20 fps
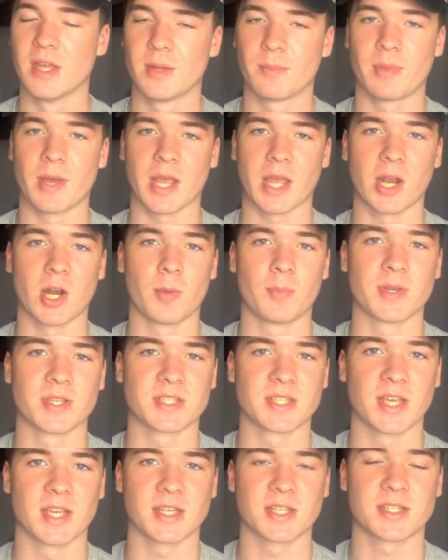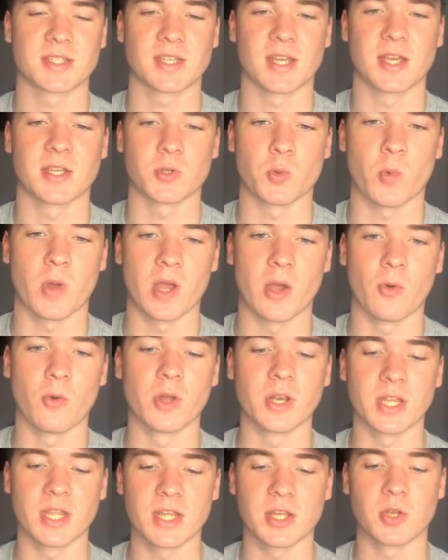picking up assists as well,
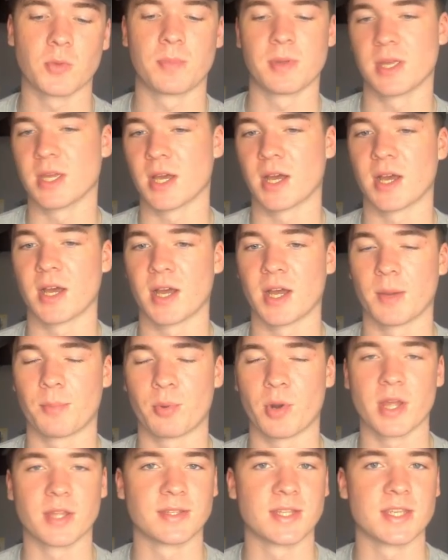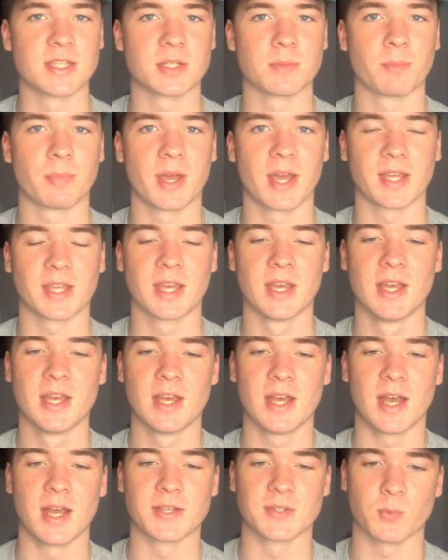and he could be a pretty decent pick
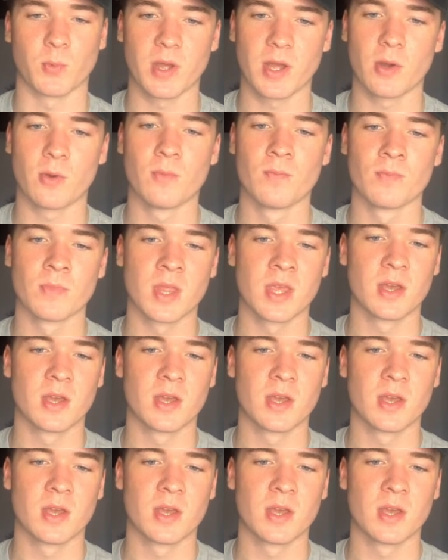as well.